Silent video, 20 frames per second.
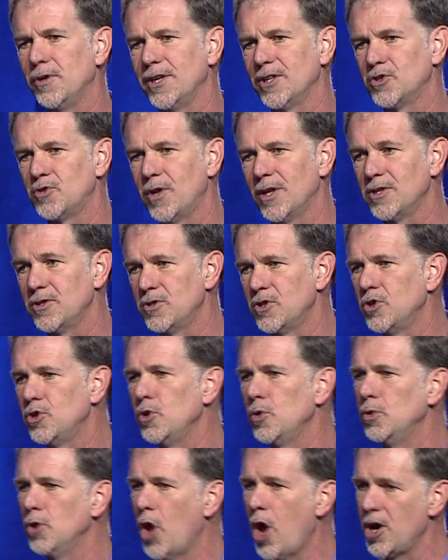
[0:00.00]
district to
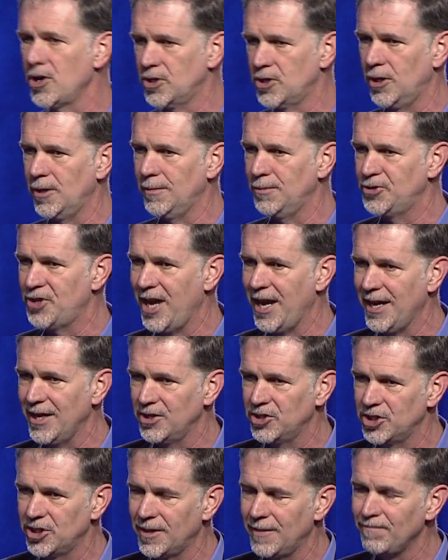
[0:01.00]
do long-term
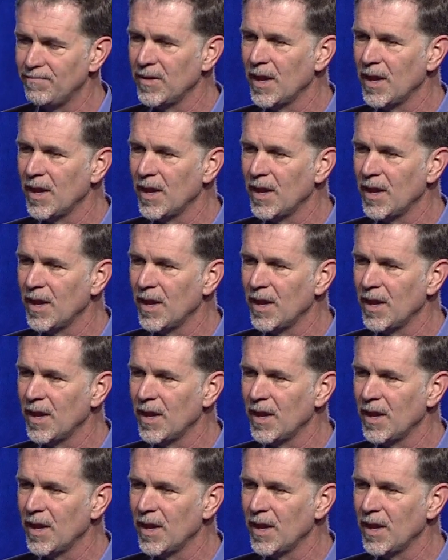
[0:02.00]
change.